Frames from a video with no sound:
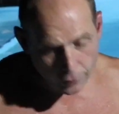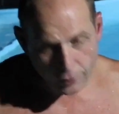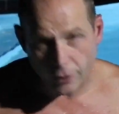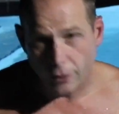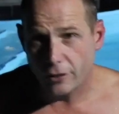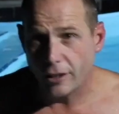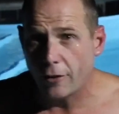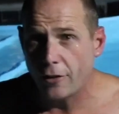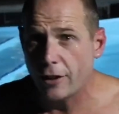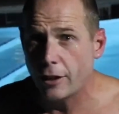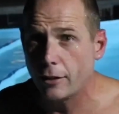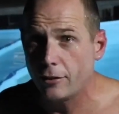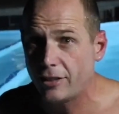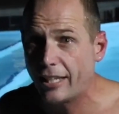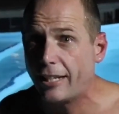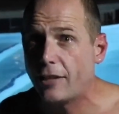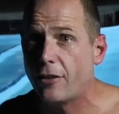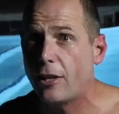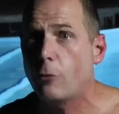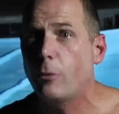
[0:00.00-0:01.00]
So the
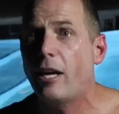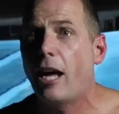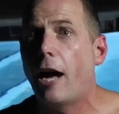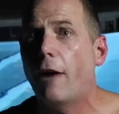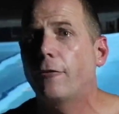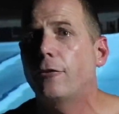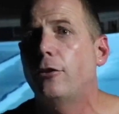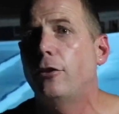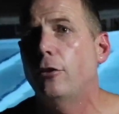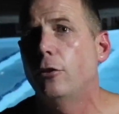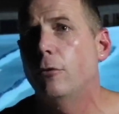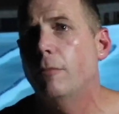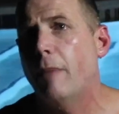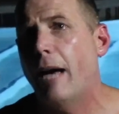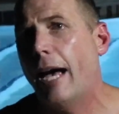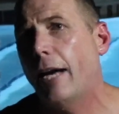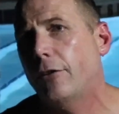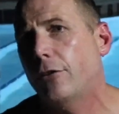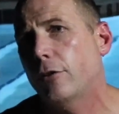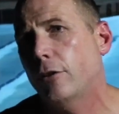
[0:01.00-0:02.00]
second thing we have to
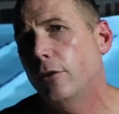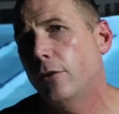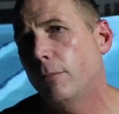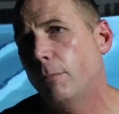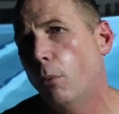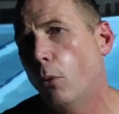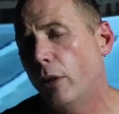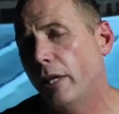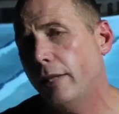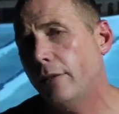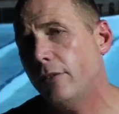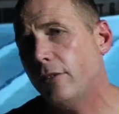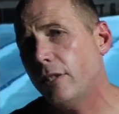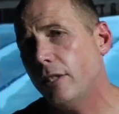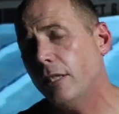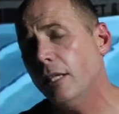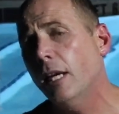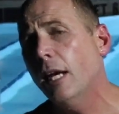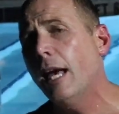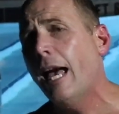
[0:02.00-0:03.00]
master is
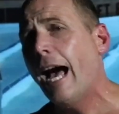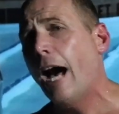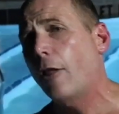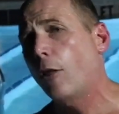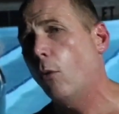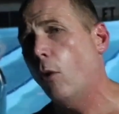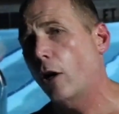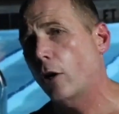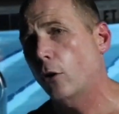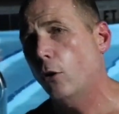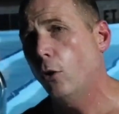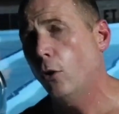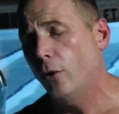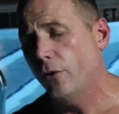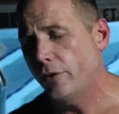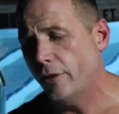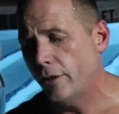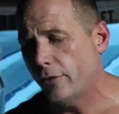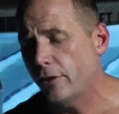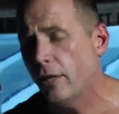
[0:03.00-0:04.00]
buoyancy, how the water
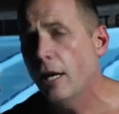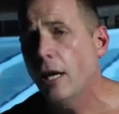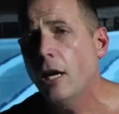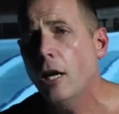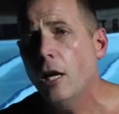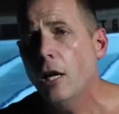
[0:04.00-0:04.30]
holds us.